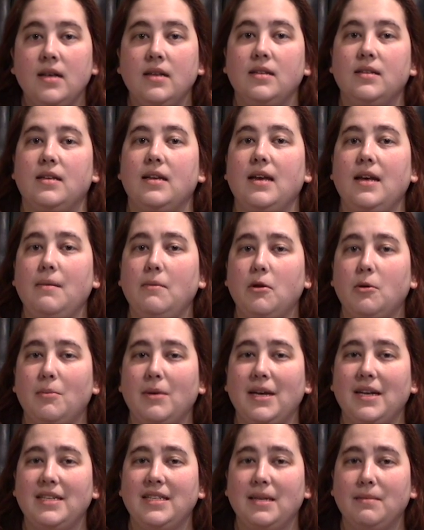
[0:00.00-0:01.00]
Today I'm going to
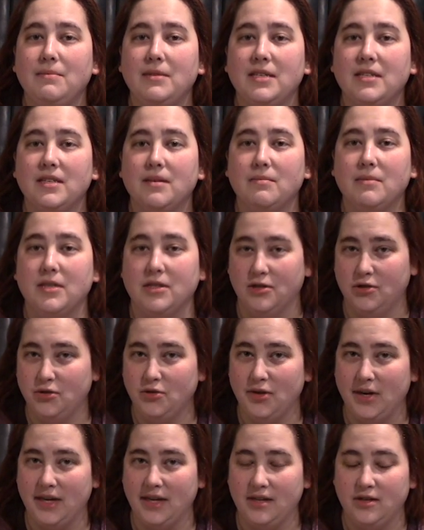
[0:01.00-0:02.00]
be attempting something
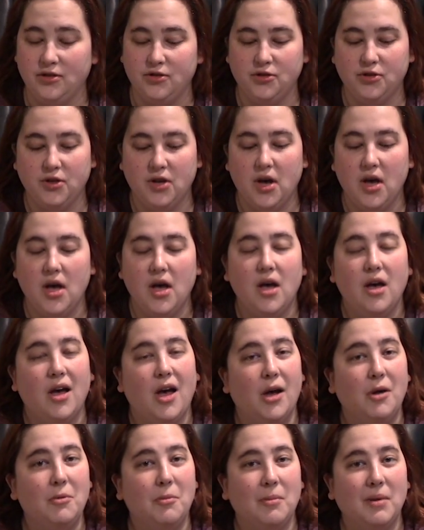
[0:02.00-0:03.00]
strange.
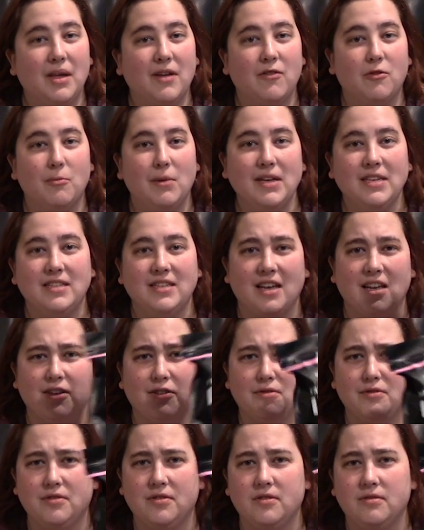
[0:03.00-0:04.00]
I'm going to be giving
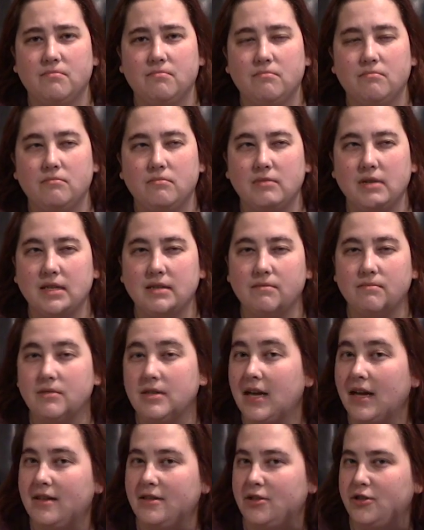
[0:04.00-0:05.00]
myself a
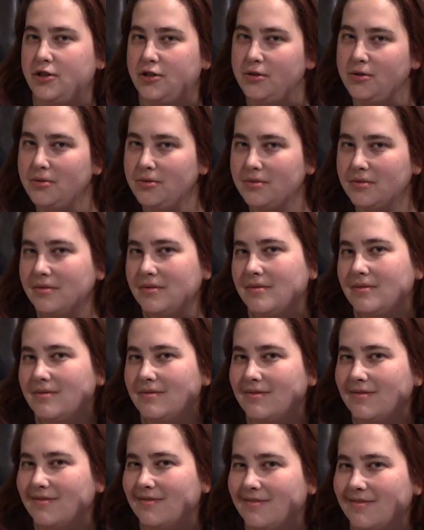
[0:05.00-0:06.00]
tattoo.
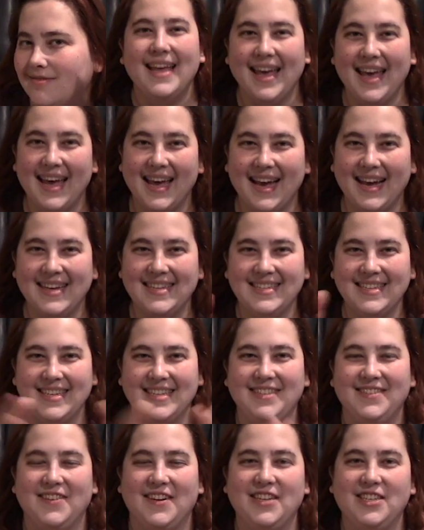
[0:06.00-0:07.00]
Hey guys,
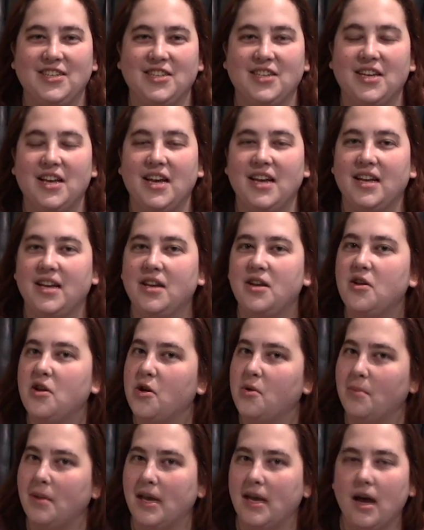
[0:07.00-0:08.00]
it's Rachel, and you
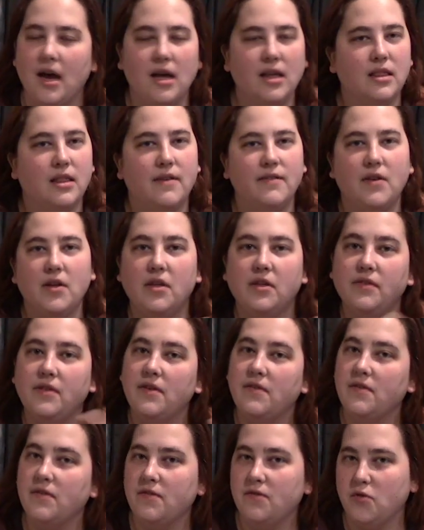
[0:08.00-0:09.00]
know me. I love all
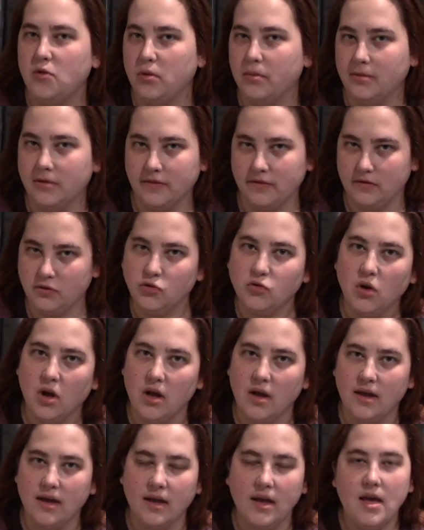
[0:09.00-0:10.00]
different forms of
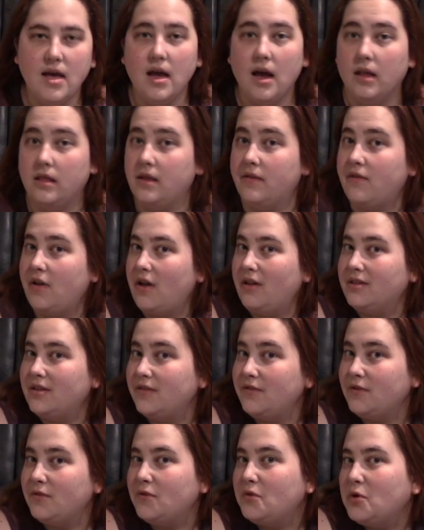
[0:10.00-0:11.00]
drawing. I love all
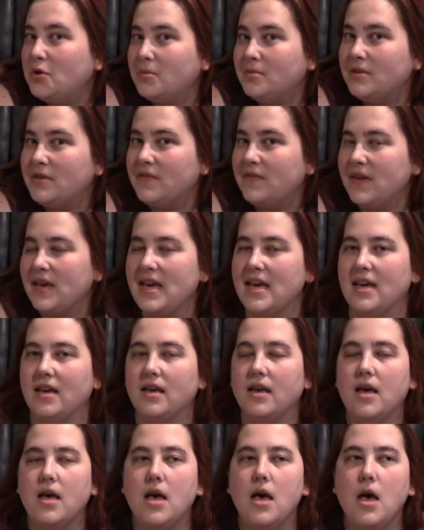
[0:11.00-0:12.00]
different forms of
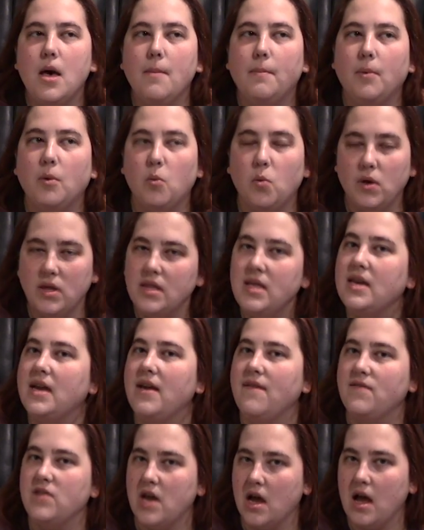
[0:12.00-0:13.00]
ink. But one thing
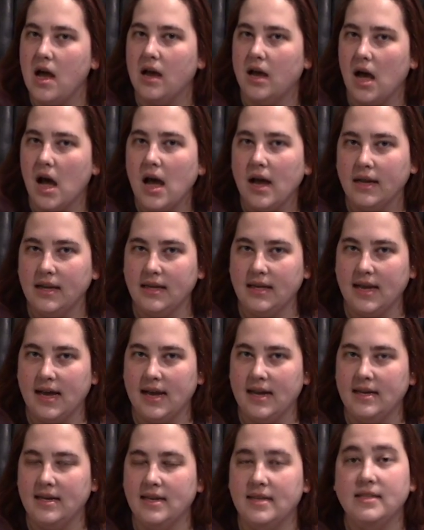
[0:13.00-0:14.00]
I've not gotten
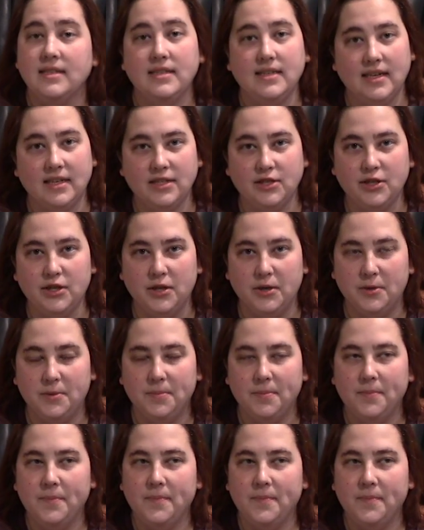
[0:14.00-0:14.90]
yet is a tattoo.